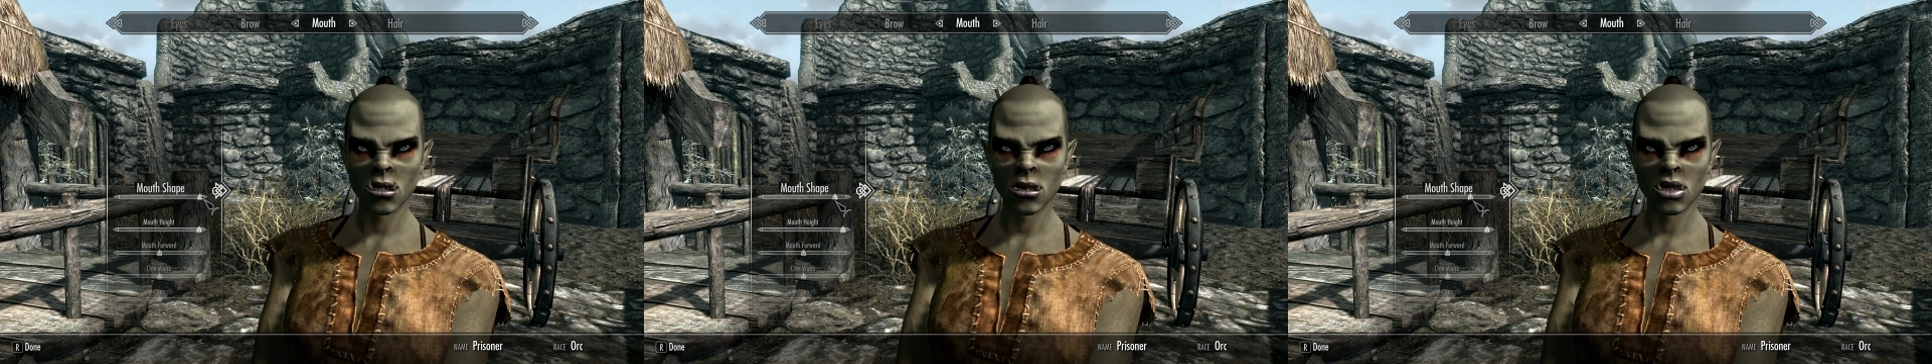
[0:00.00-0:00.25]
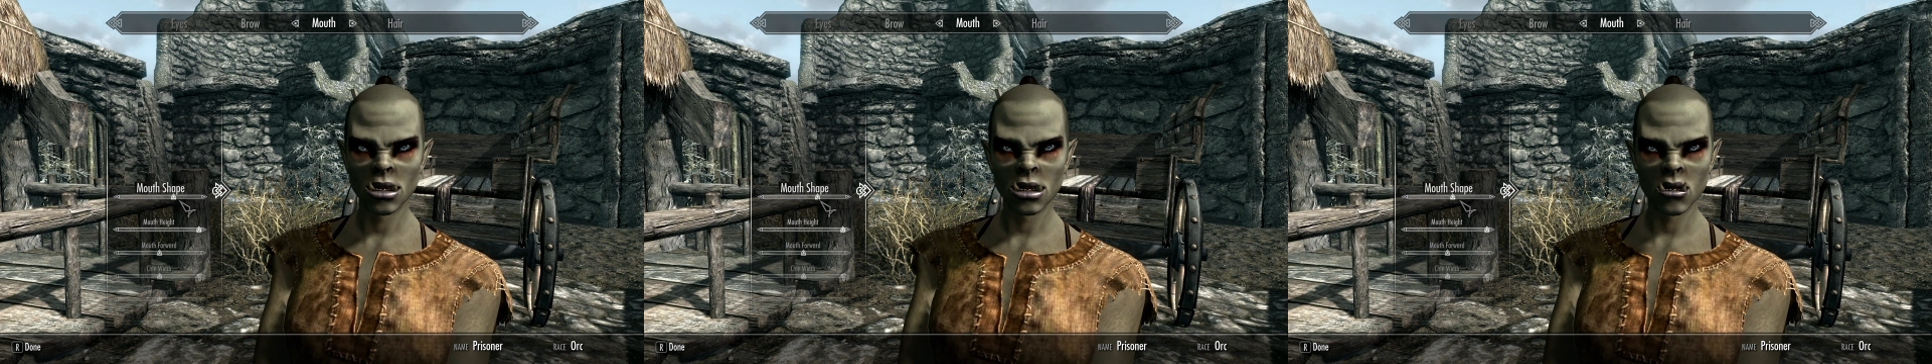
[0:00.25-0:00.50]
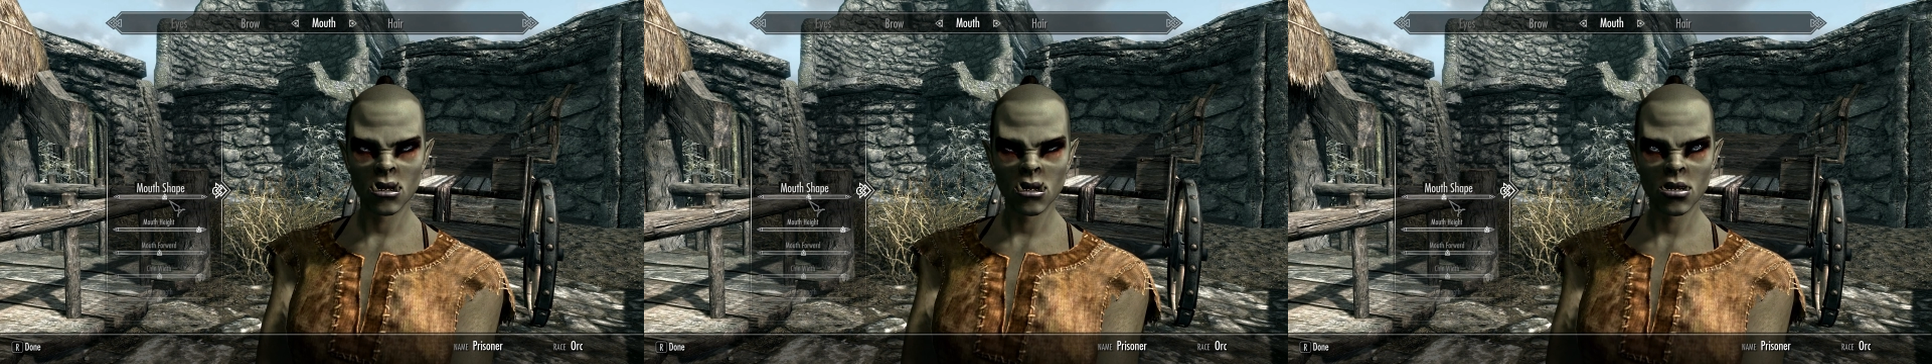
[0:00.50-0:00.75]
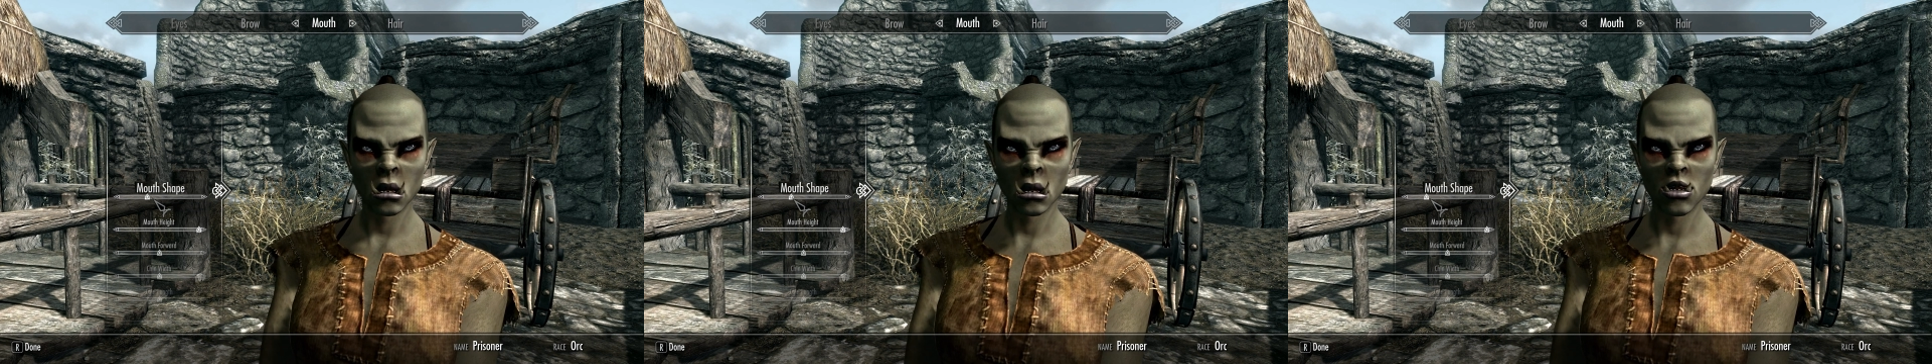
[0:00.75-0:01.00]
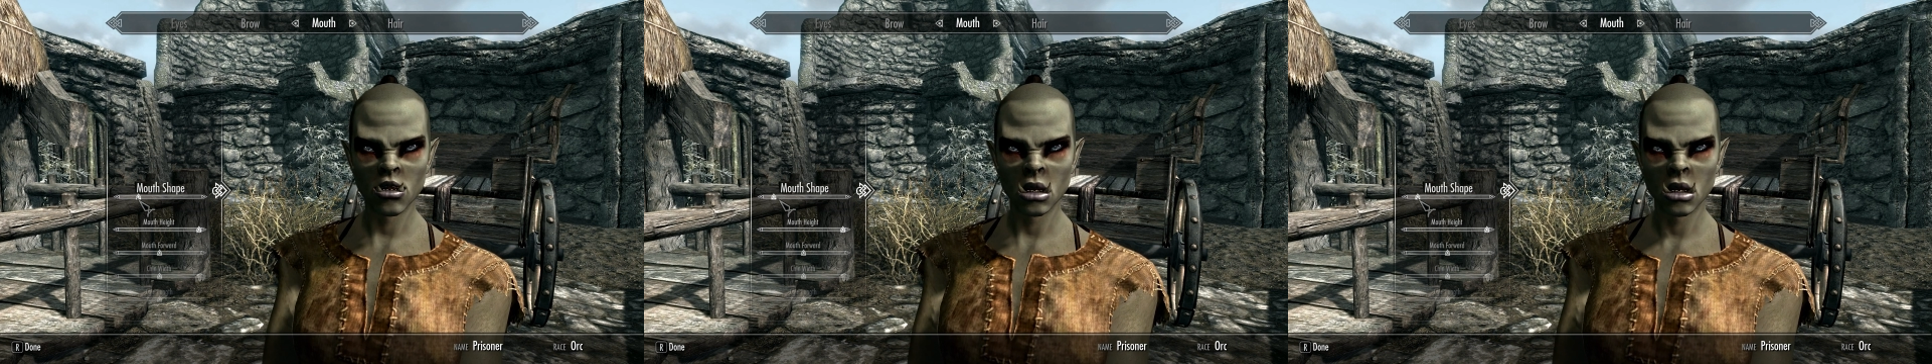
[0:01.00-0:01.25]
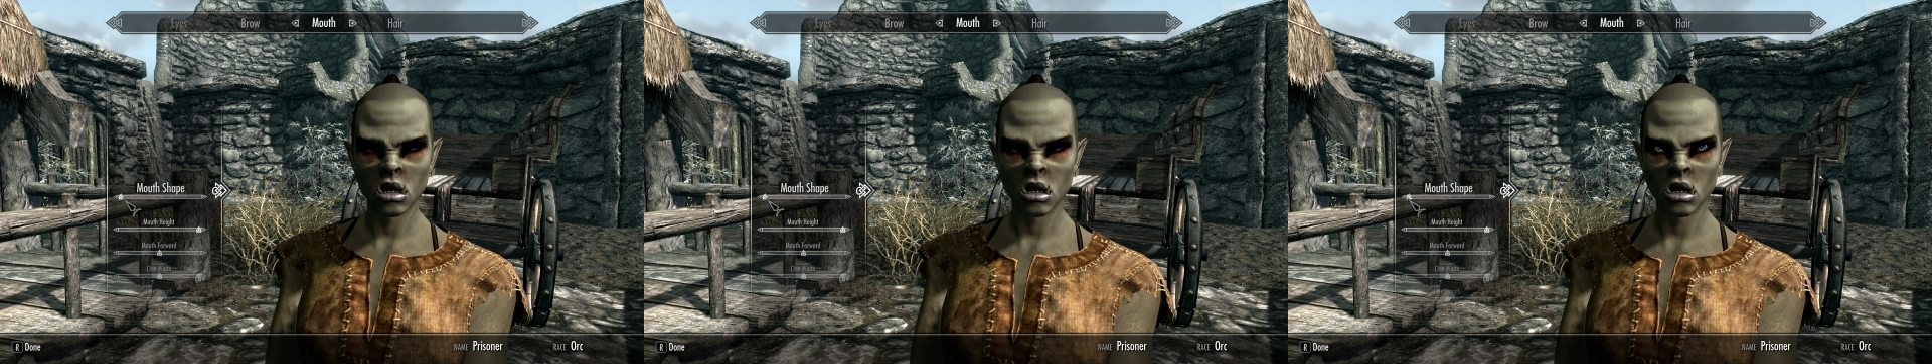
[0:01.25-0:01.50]
Yeah, I think with the mouth
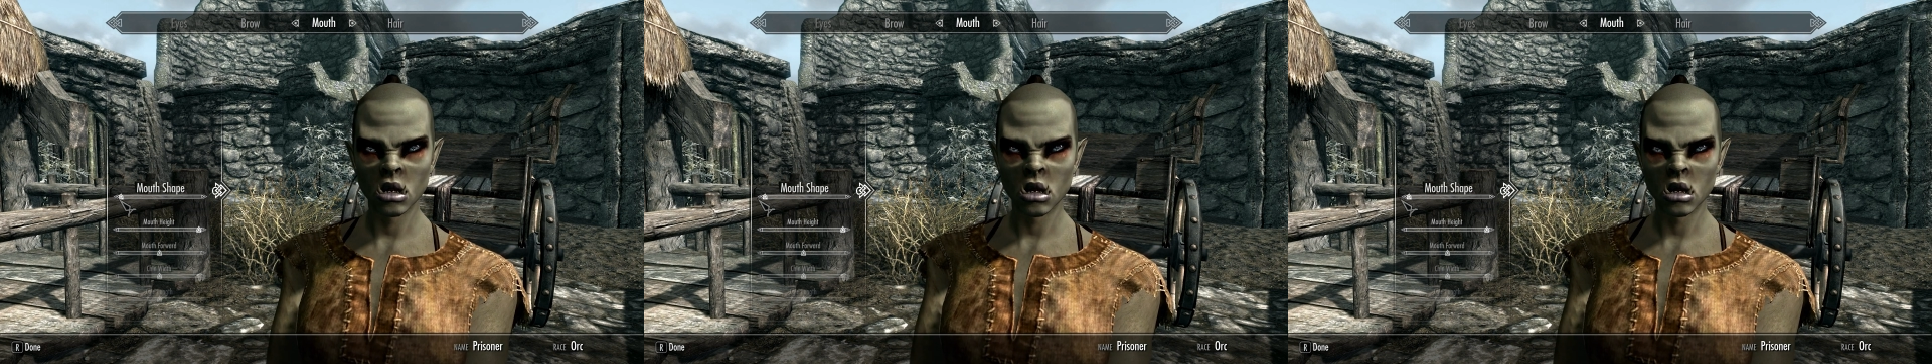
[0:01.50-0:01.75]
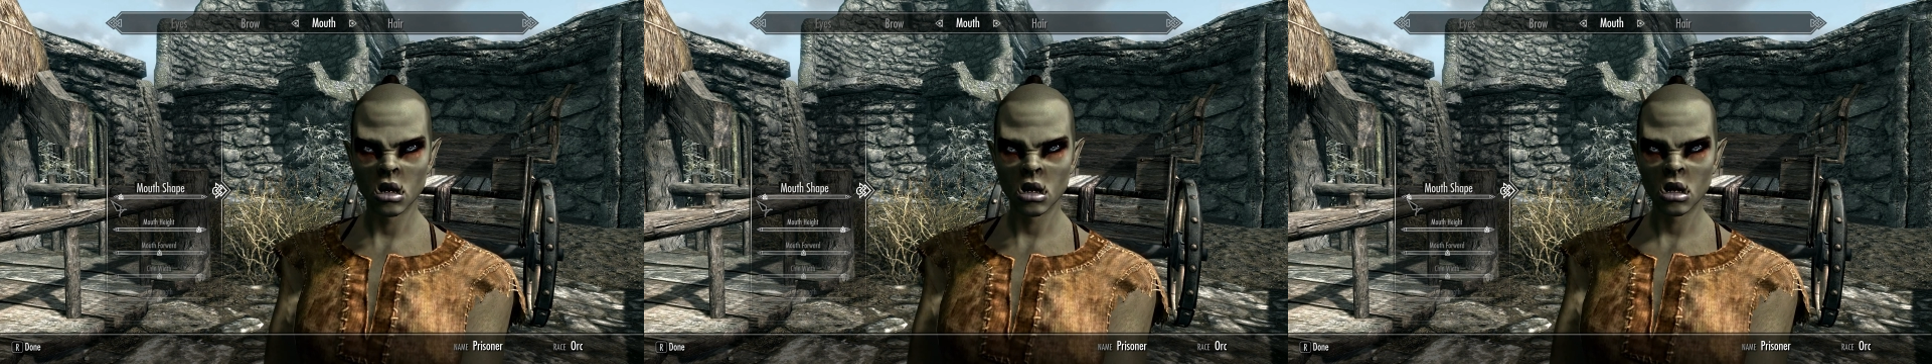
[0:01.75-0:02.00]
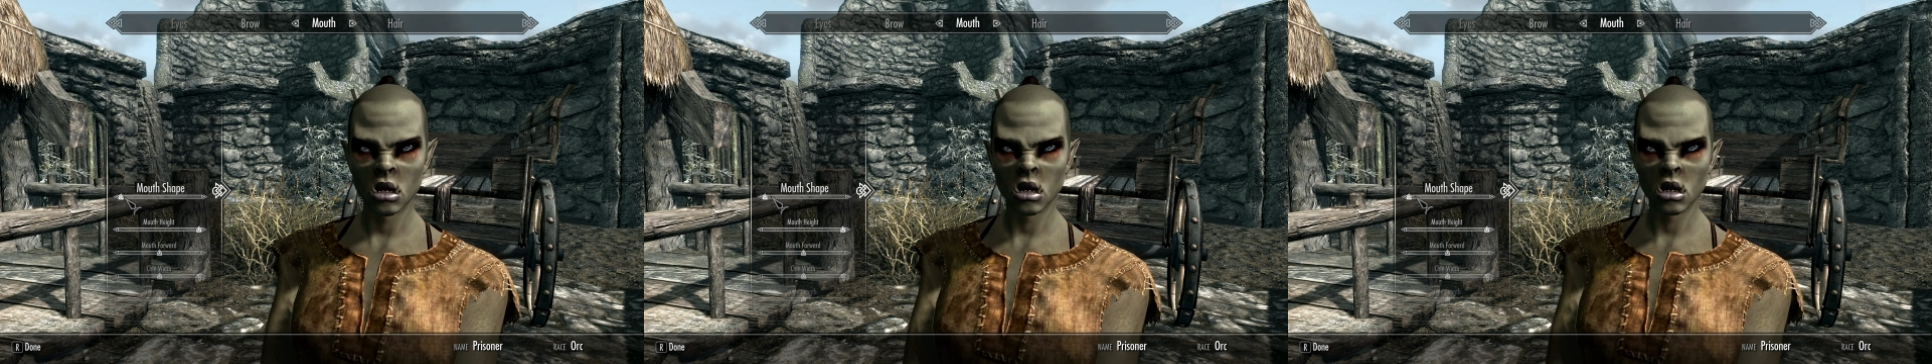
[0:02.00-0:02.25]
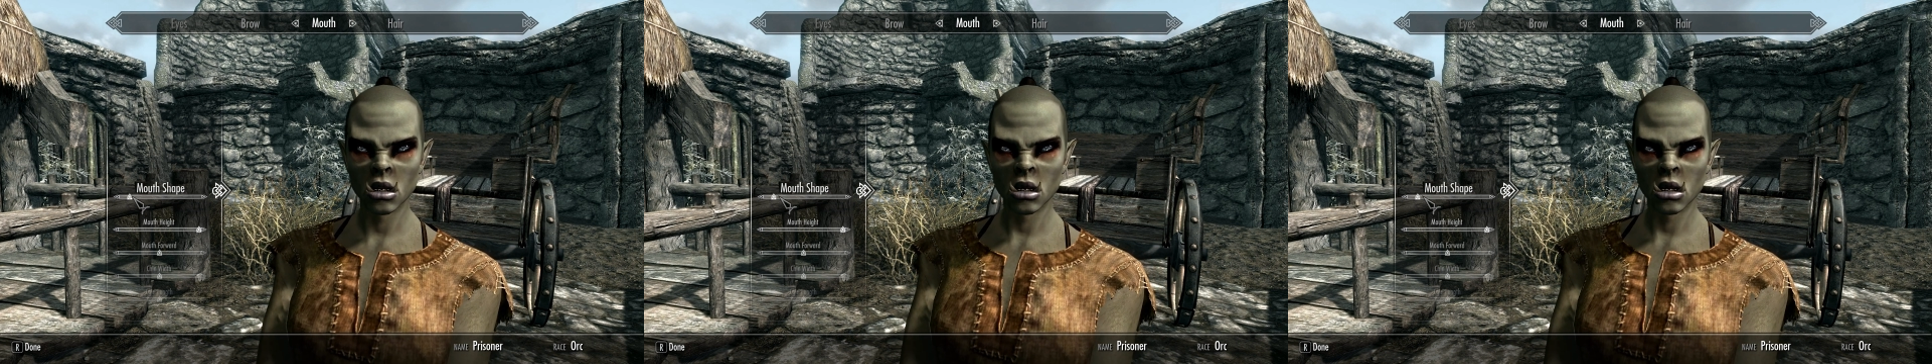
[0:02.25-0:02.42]
shapes it's